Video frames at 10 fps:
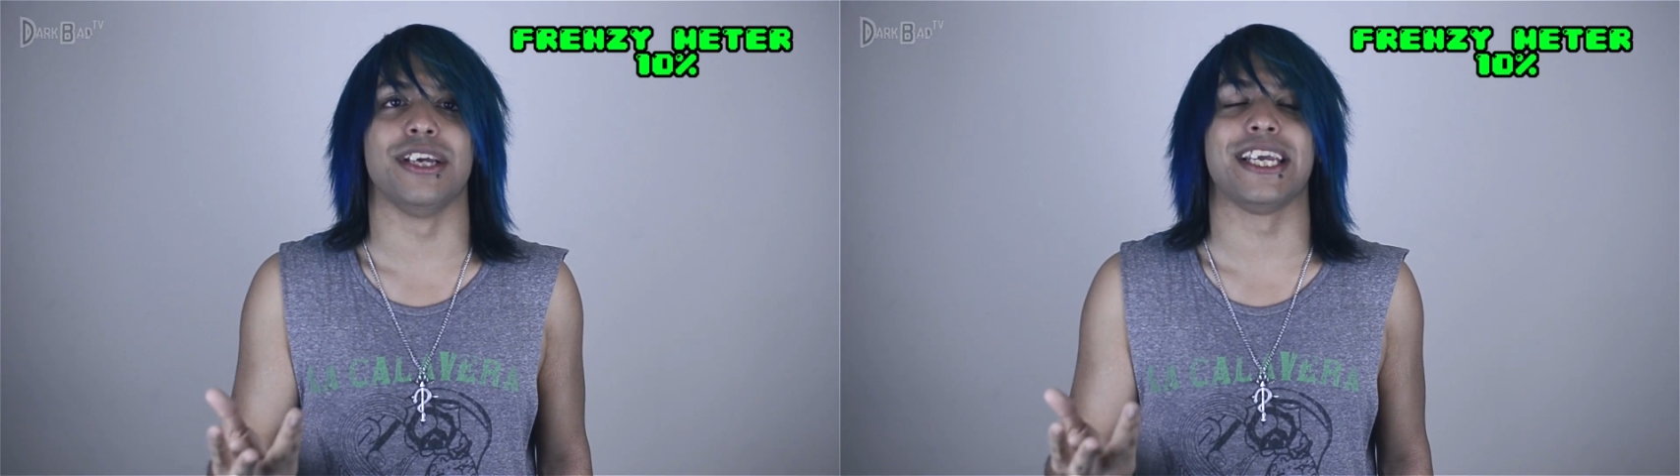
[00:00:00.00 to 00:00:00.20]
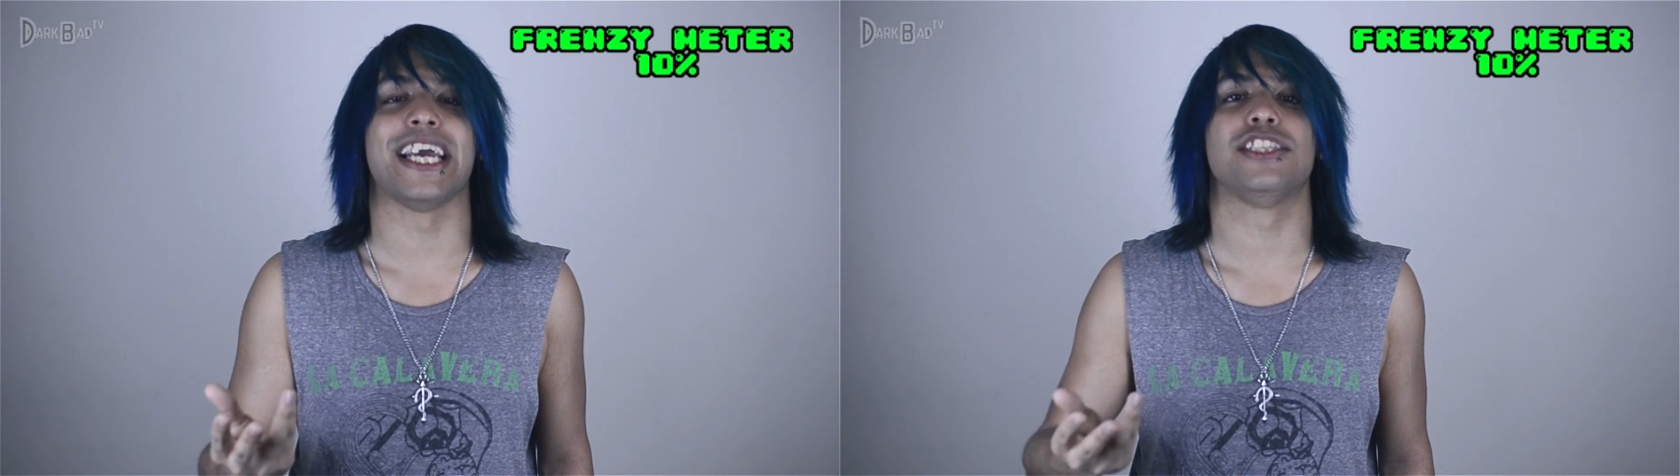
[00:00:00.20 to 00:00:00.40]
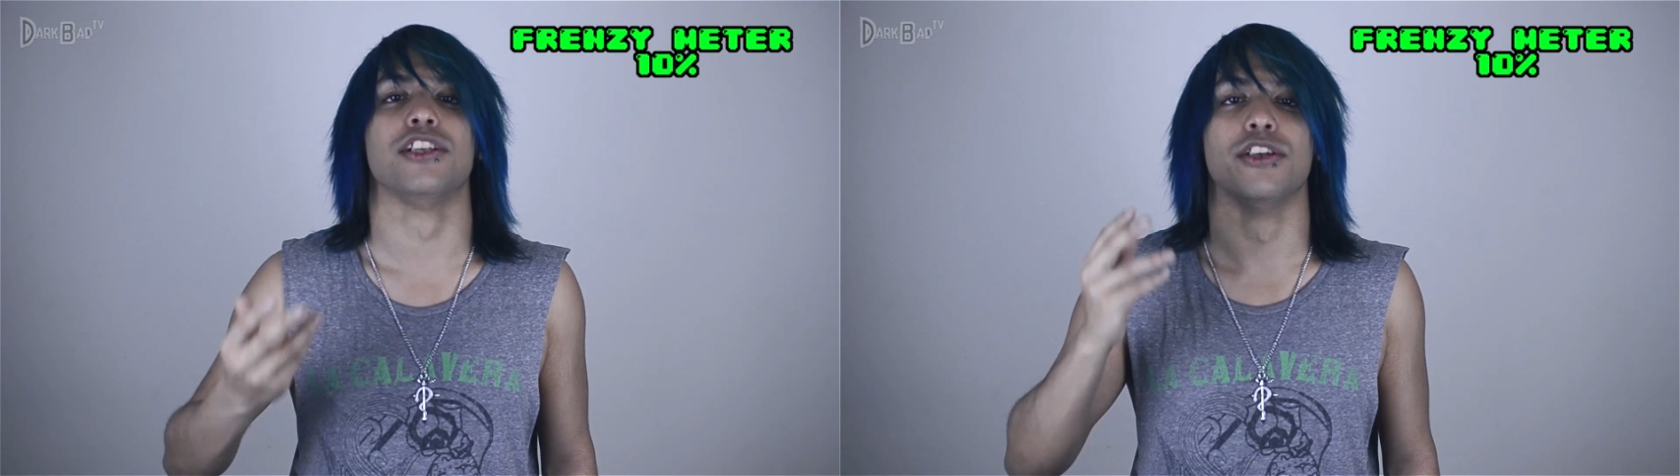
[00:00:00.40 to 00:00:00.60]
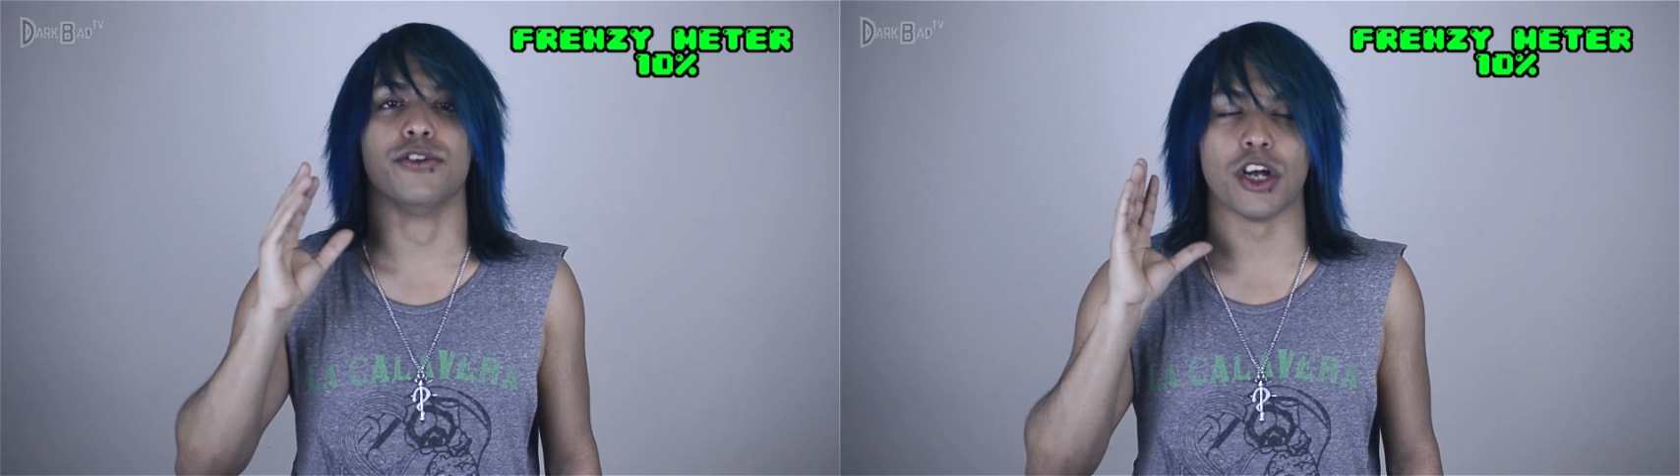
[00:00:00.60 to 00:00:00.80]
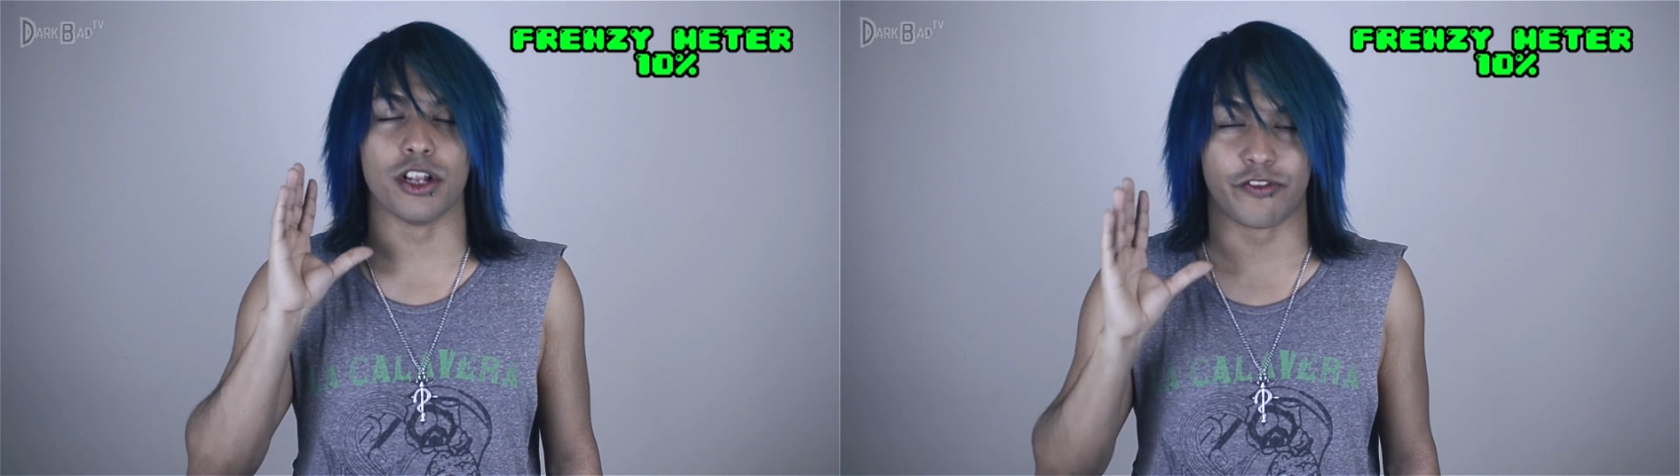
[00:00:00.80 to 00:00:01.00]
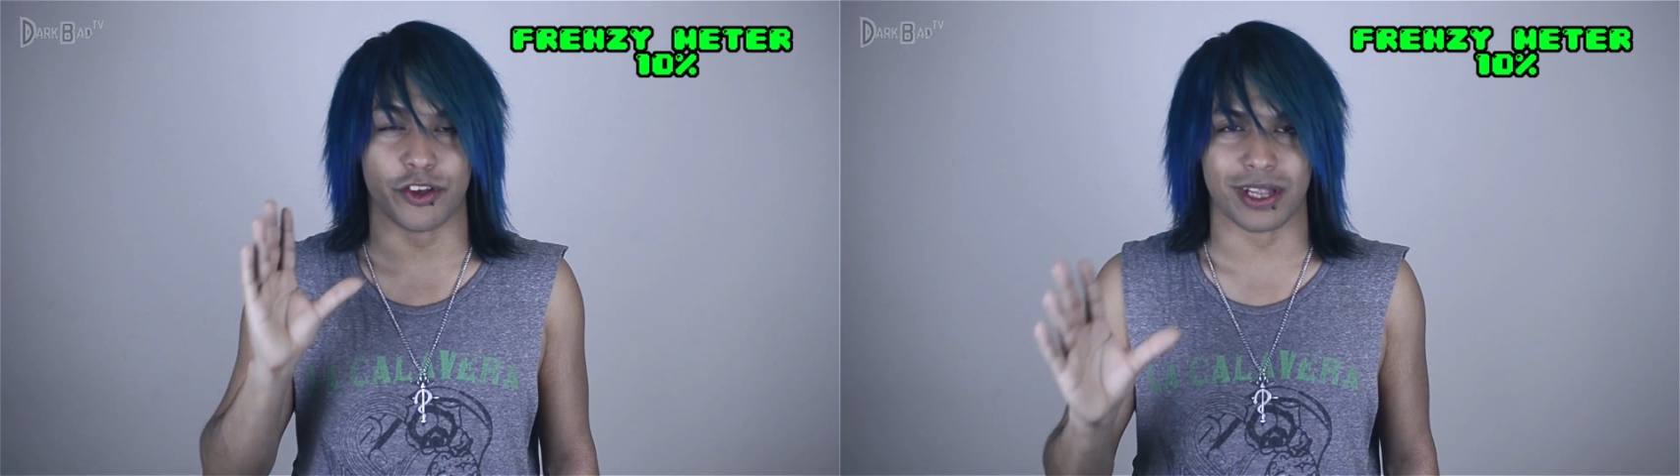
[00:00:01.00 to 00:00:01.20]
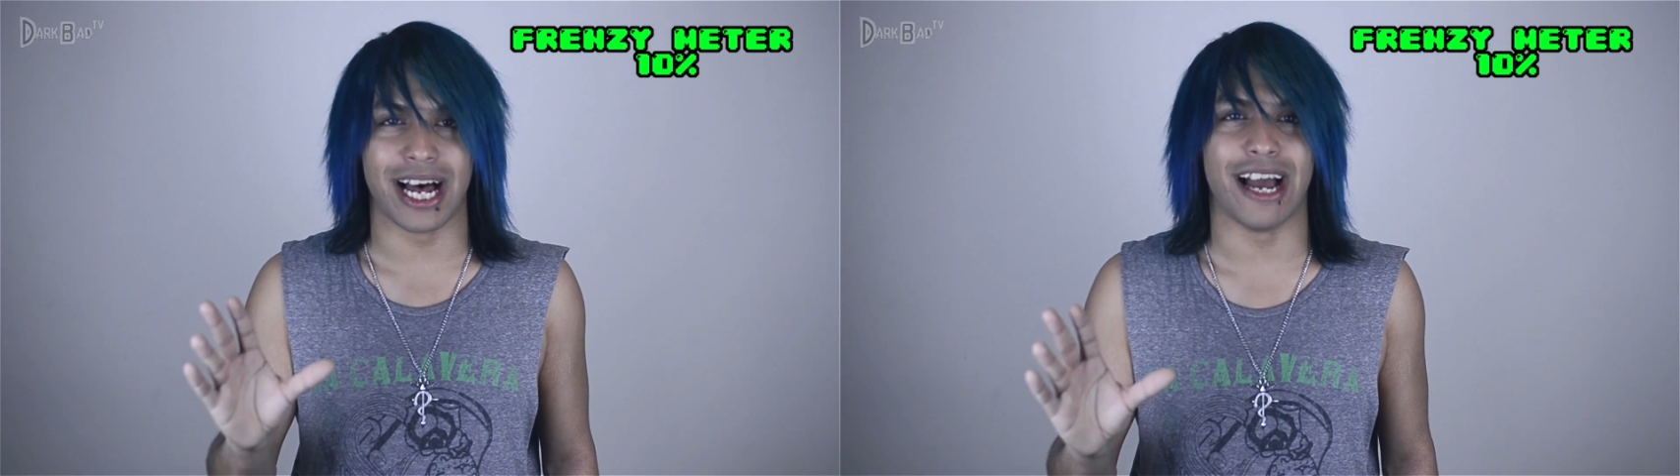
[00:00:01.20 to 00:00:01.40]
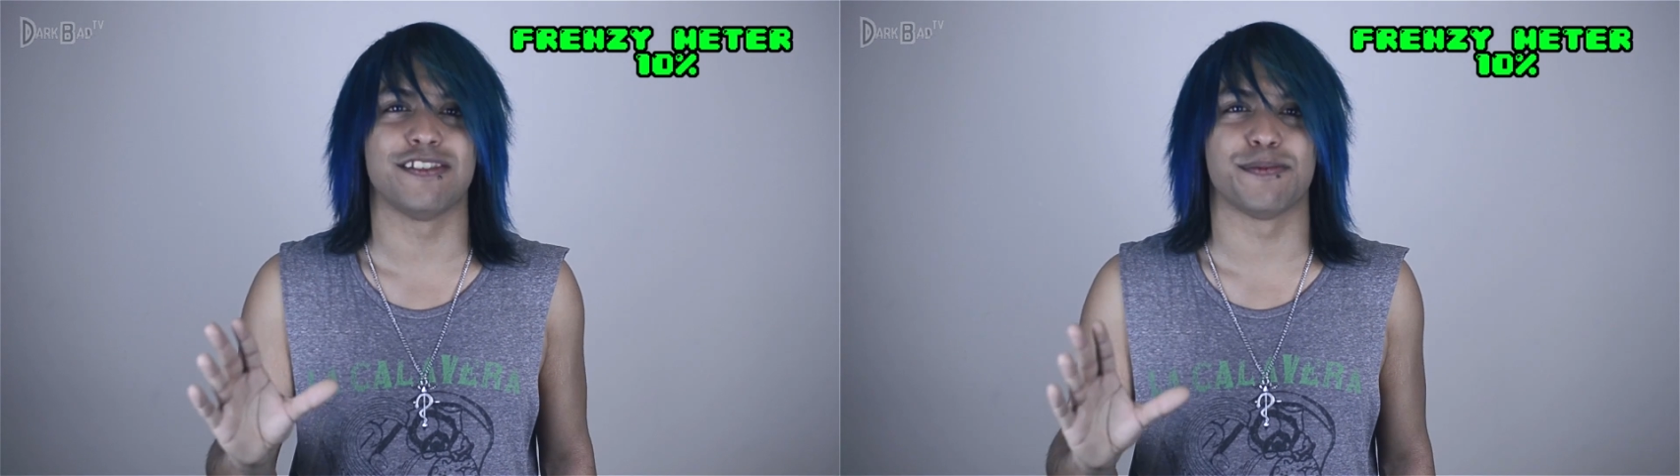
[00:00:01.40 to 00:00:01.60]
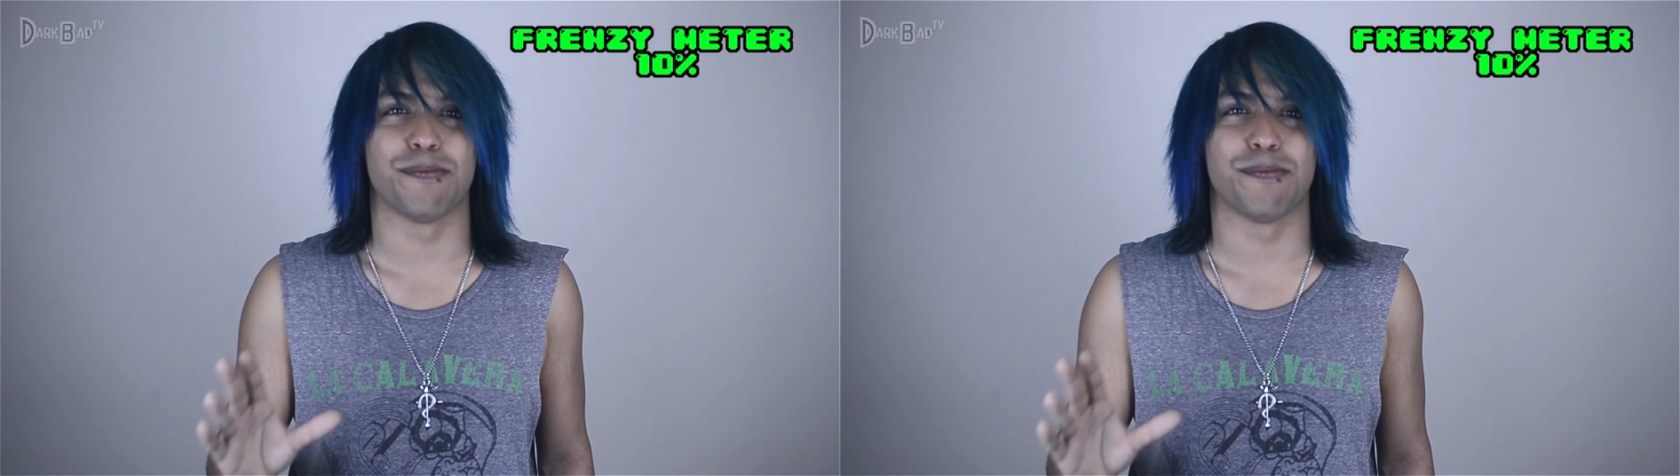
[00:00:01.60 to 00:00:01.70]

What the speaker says: in case you lose all of your lives,